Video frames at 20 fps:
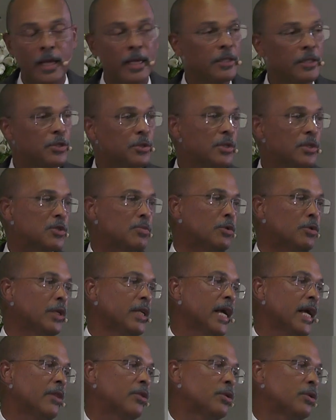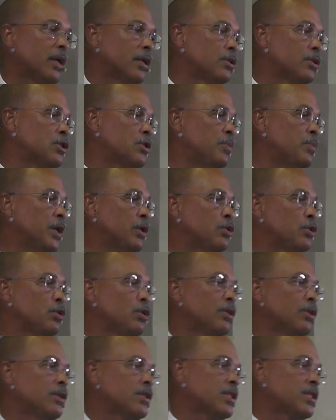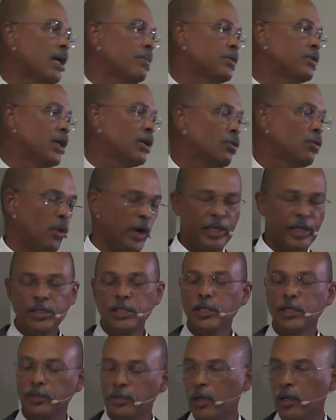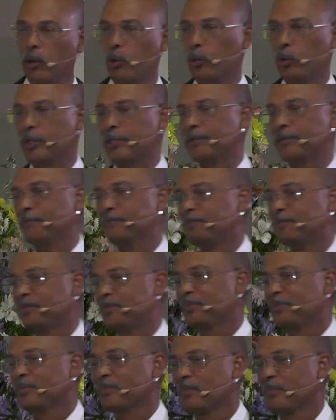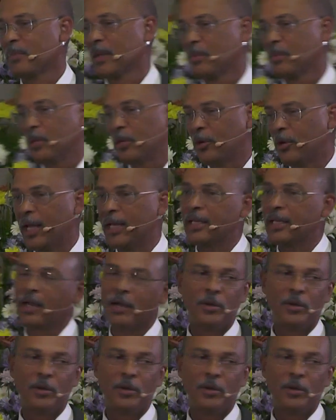So this morning I thought I'd speak to you on the subject, waiting on the Lord. But right now